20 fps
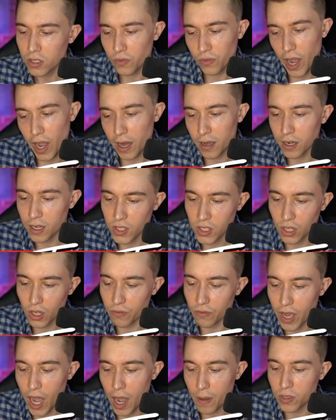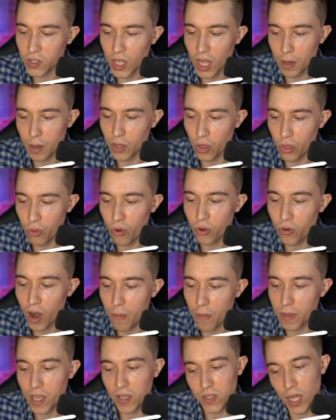Fine. It's still a vibe. He's not able to
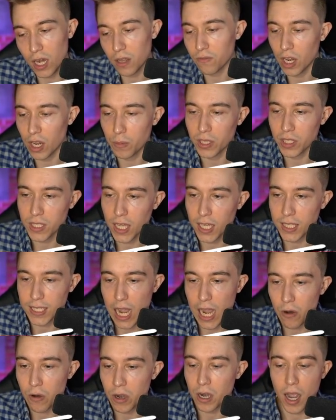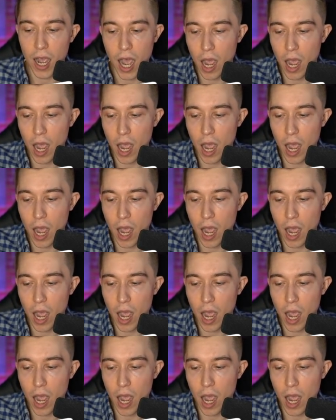3-crown me. He's not even able to take a tower.